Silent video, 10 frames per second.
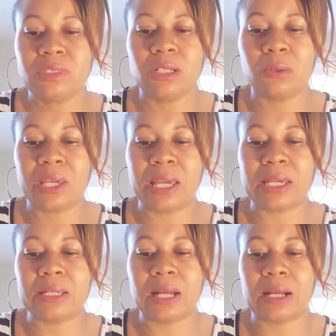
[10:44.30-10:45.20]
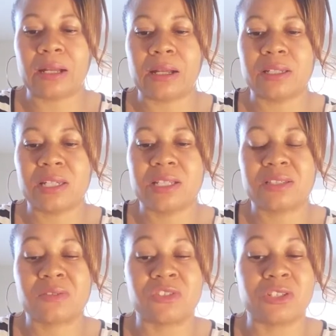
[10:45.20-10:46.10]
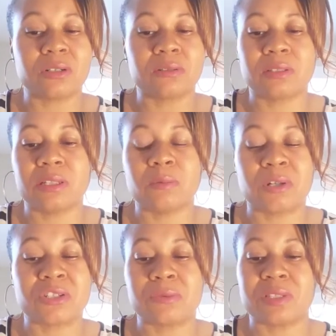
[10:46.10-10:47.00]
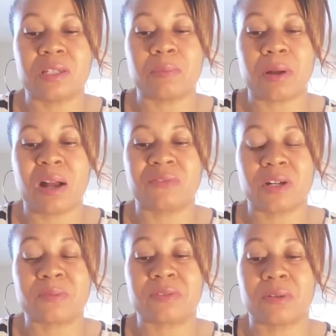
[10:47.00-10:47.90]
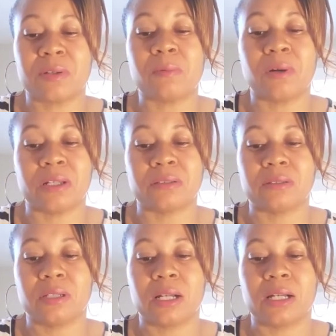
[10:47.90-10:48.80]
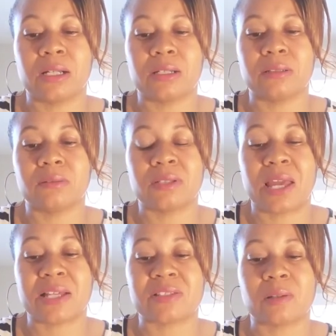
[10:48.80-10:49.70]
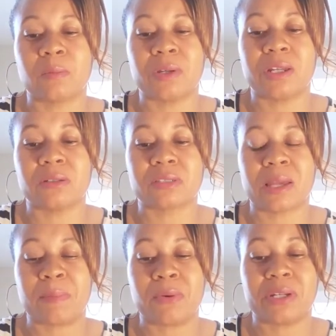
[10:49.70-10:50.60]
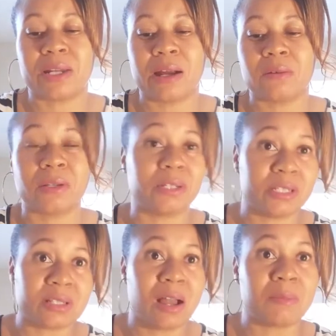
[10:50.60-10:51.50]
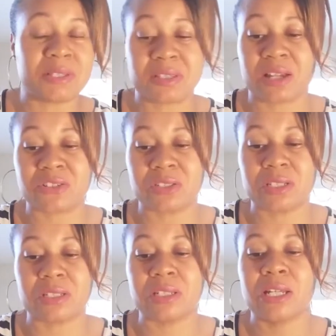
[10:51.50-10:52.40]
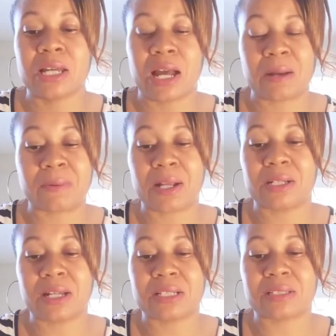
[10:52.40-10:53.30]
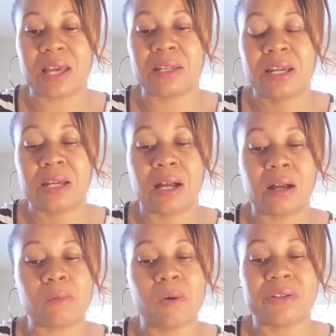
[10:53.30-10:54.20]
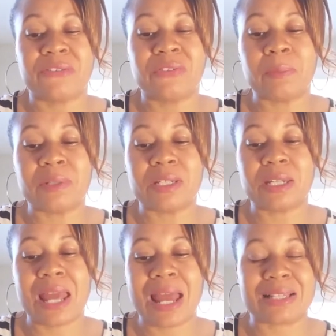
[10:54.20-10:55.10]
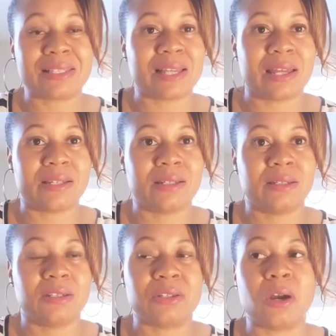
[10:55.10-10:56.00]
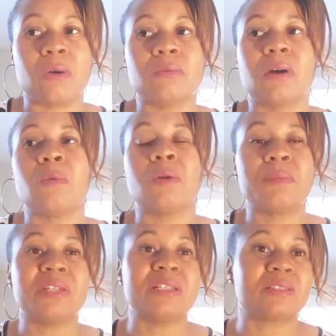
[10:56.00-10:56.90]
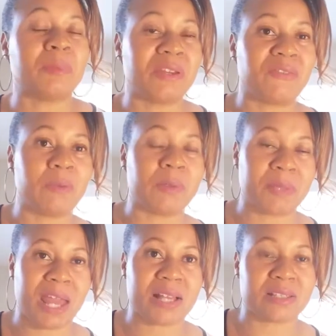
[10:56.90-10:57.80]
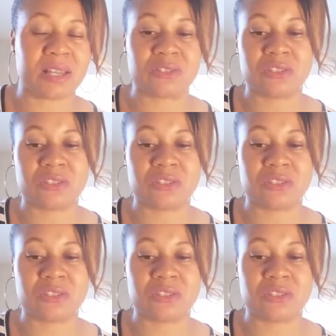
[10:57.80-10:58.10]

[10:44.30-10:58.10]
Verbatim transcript: Okay, uh, it's generally what you would see in Proverbs 31, uh, as someone else had pointed out in his comment section, and I recognize that. Uh, one, a feminine asset. You know, a woman needs to be a feminine asset.